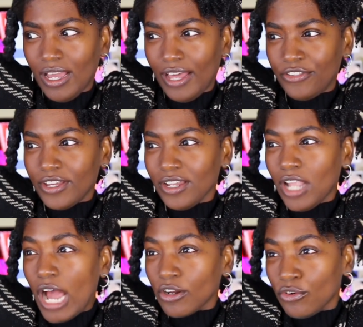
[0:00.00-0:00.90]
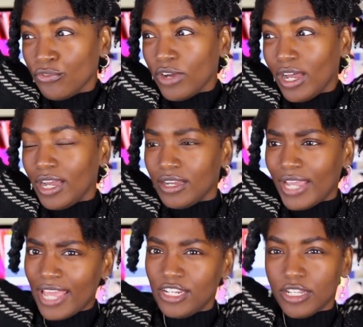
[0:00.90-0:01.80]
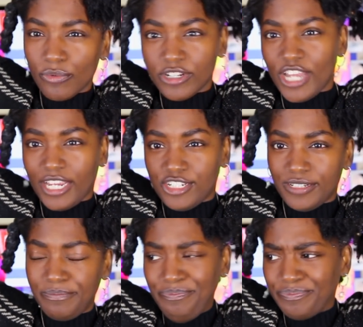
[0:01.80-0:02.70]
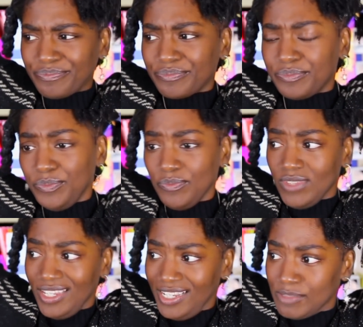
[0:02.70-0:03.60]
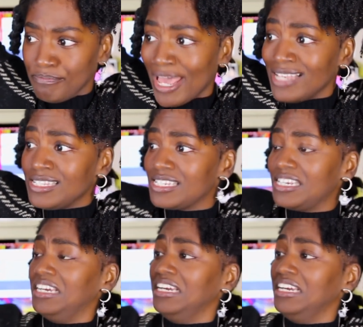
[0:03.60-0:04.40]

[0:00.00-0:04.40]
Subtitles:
I think a lot of handling rejection is best